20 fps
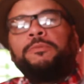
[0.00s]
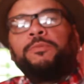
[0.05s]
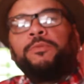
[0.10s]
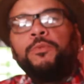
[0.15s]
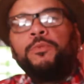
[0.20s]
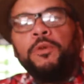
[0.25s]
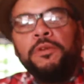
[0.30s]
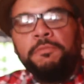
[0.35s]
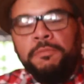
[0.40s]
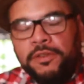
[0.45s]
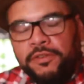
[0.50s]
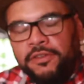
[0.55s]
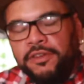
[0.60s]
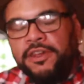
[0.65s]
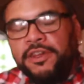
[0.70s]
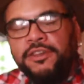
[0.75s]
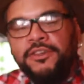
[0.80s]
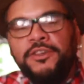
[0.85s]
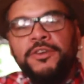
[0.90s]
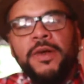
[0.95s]
we'll be
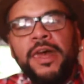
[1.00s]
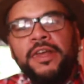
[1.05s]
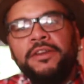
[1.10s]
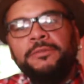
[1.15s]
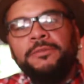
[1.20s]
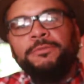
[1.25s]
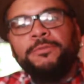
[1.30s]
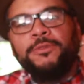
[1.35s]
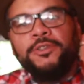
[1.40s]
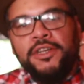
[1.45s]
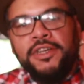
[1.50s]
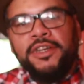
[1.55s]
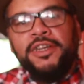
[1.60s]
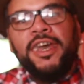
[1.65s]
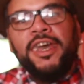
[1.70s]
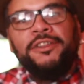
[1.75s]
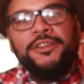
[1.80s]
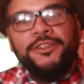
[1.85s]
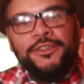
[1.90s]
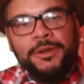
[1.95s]
seeing you at Cooking
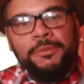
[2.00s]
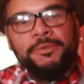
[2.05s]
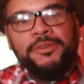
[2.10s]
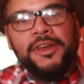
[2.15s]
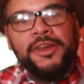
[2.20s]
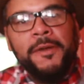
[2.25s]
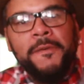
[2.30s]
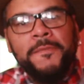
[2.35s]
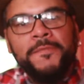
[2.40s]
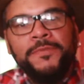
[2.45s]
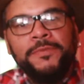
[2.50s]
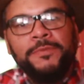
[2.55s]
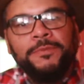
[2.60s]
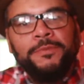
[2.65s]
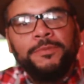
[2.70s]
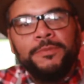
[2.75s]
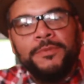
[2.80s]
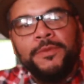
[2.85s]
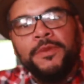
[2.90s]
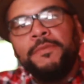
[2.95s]
at the Gypsy.
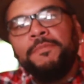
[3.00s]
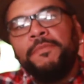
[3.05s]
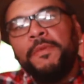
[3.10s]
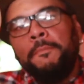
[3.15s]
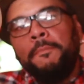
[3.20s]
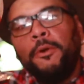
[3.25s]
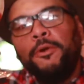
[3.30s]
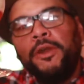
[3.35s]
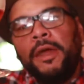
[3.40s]
Bon